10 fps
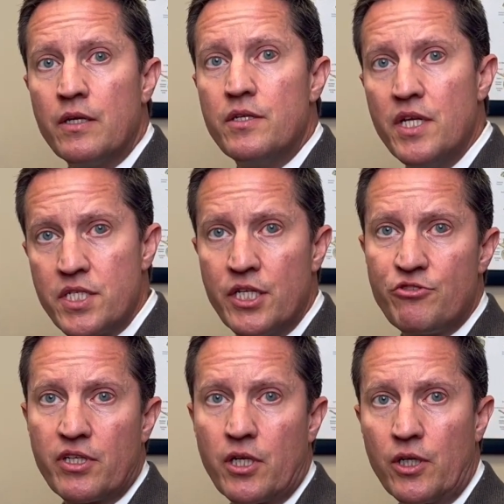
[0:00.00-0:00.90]
disc
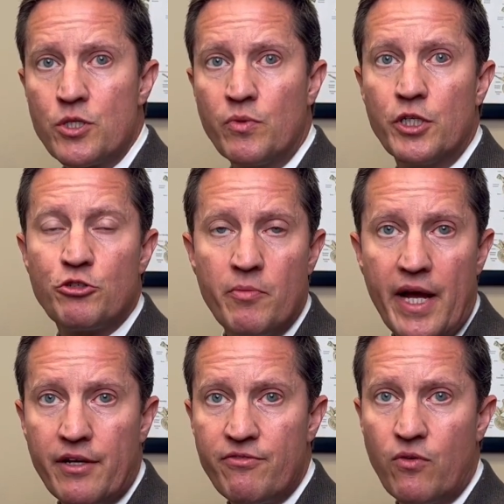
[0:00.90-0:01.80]
injury occurs when a
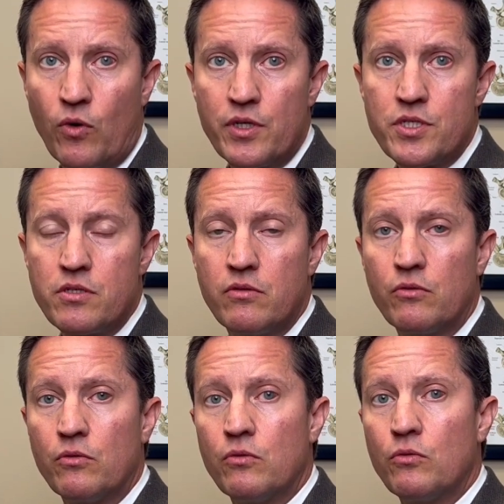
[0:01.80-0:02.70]
traumatic force
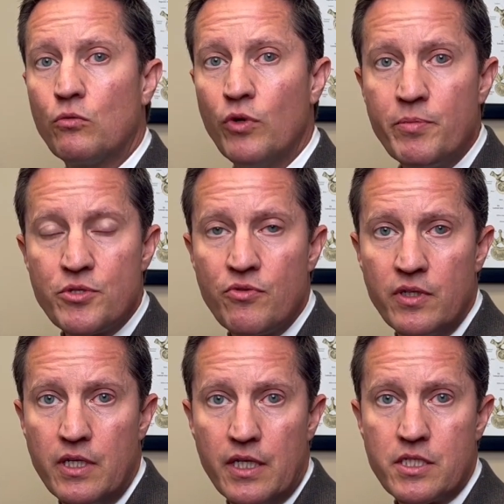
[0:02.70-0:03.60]
rips through the
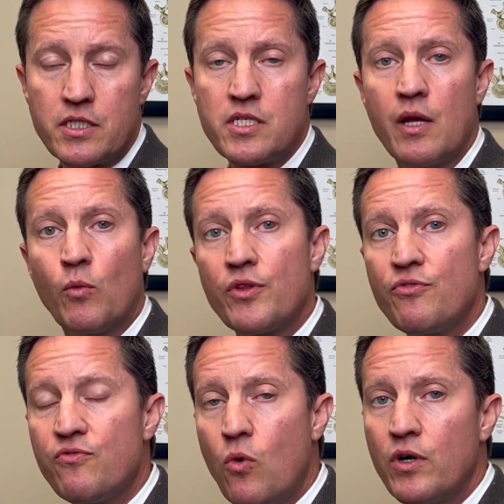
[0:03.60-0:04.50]
discs and where the
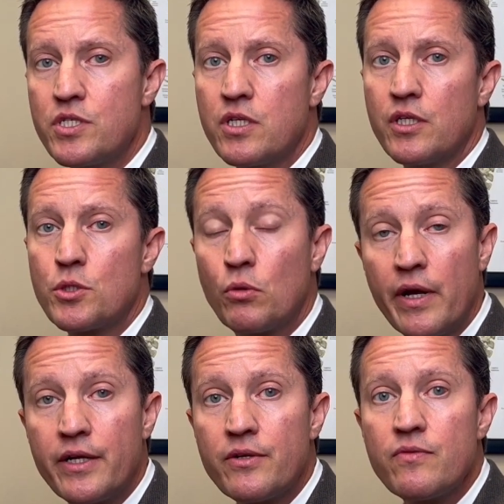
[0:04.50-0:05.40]
force is
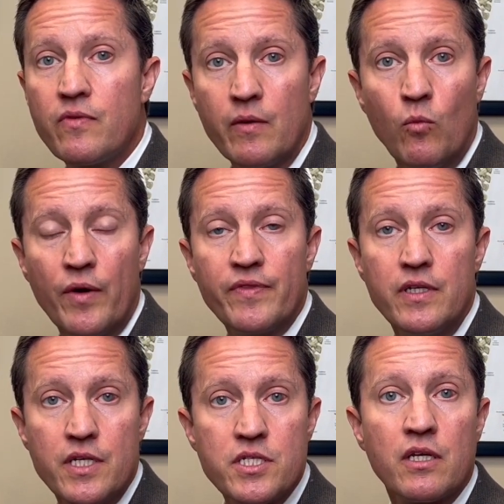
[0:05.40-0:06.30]
greater than what the
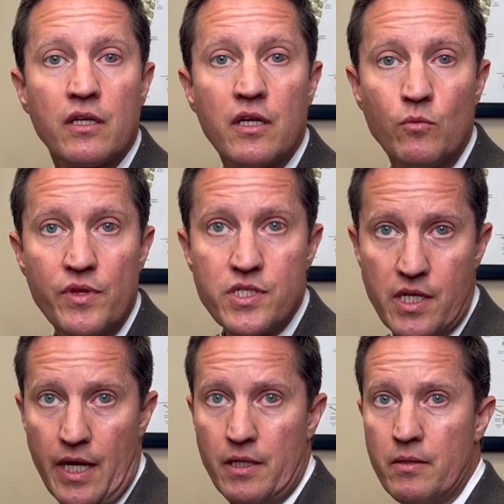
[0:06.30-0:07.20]
disc can
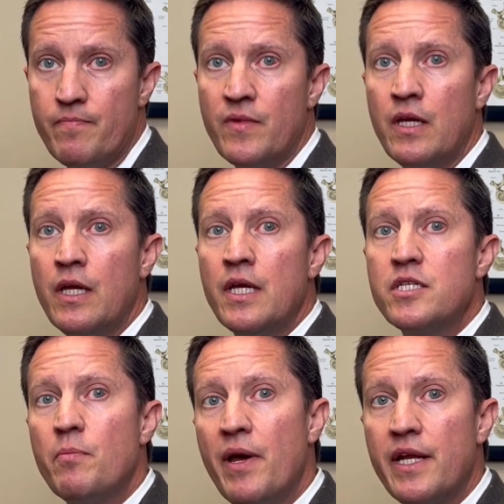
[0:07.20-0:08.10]
withstand.
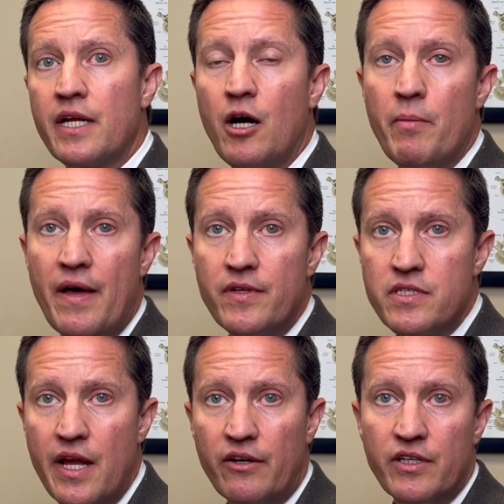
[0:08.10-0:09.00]
Depending on how bad the
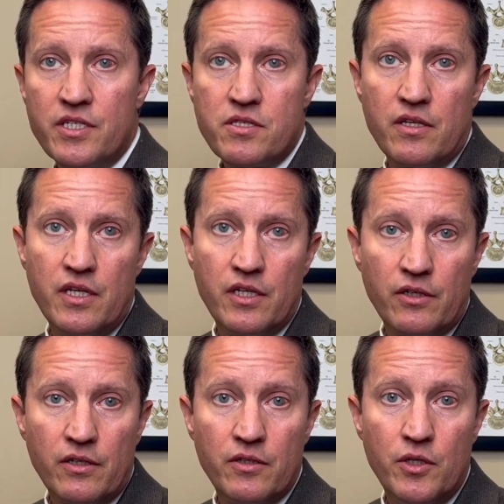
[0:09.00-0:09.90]
tear is, the
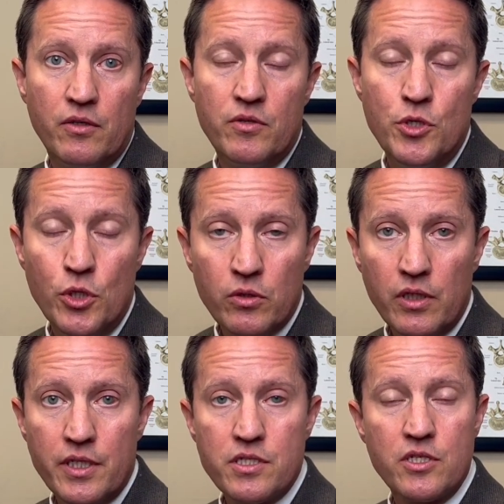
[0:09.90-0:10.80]
inner
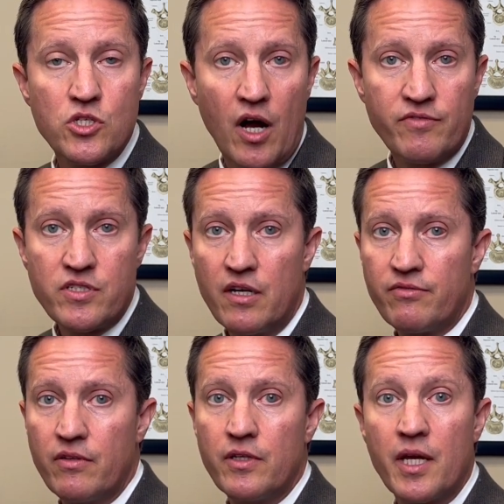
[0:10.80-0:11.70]
nucleus, the soft stuff,
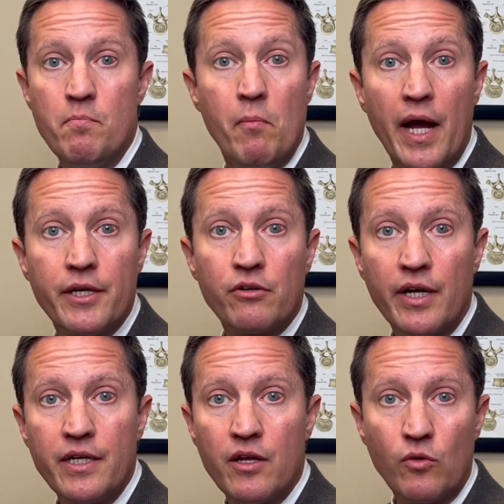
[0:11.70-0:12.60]
can
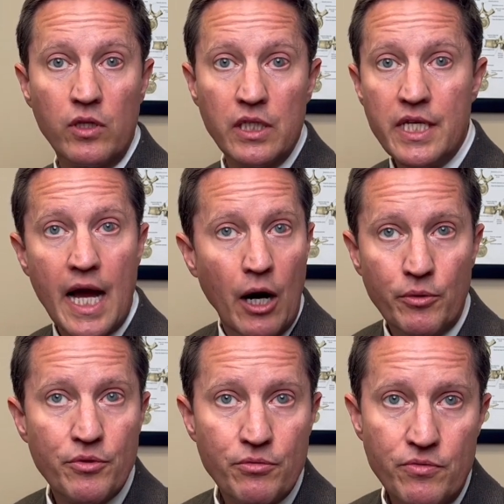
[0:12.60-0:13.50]
migrate and leak
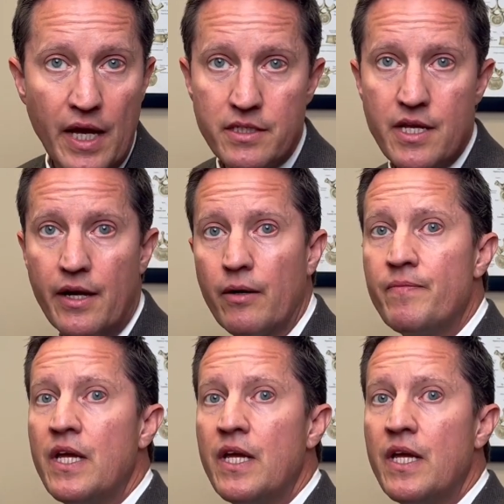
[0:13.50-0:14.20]
out through that tear.